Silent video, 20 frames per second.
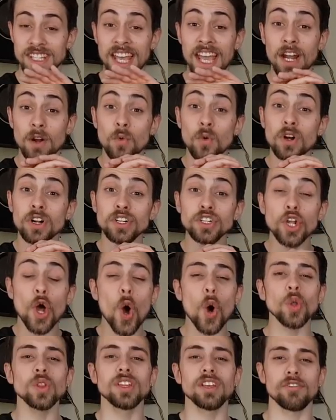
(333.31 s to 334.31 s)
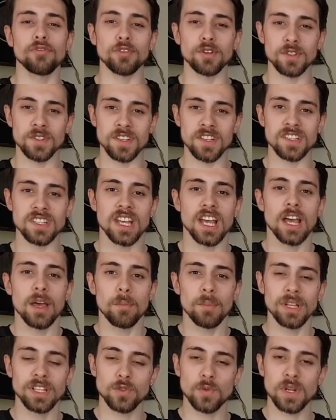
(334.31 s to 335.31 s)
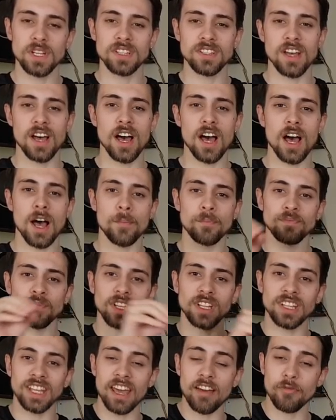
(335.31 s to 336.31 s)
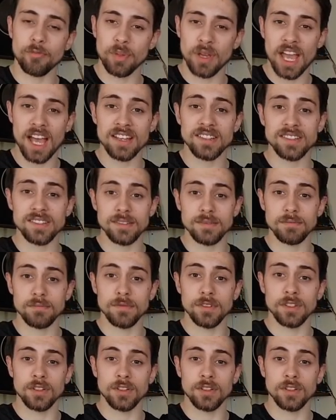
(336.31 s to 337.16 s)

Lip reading: There were no differences between the FPS